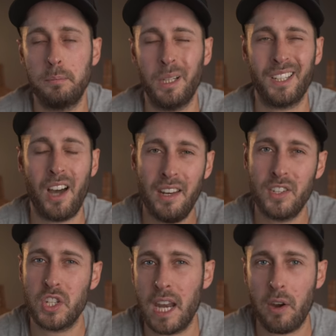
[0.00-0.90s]
but
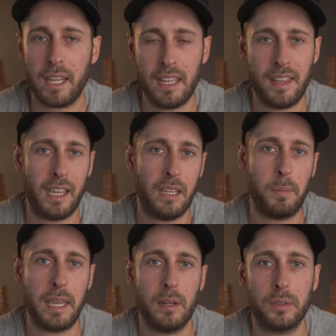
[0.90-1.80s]
kind of generic in that
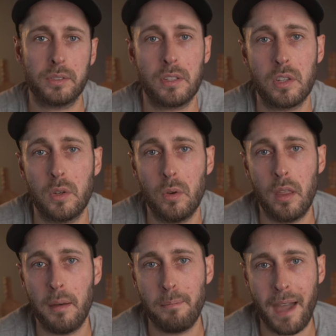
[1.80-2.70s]
it appeals
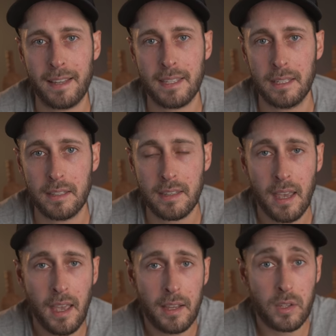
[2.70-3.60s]
to the
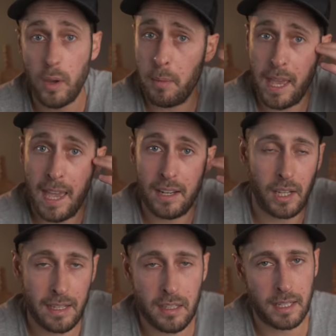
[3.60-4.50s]
masses. So in my head,
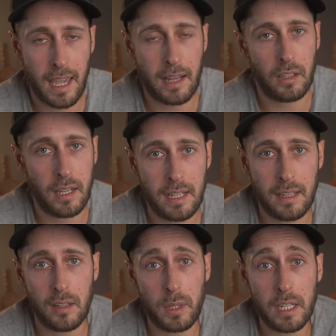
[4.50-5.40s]
I instantly had an
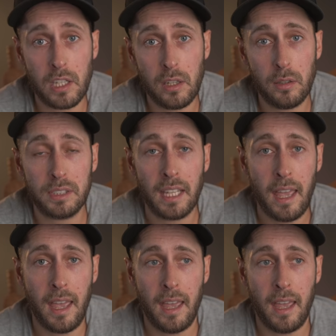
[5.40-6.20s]
idea that we could use.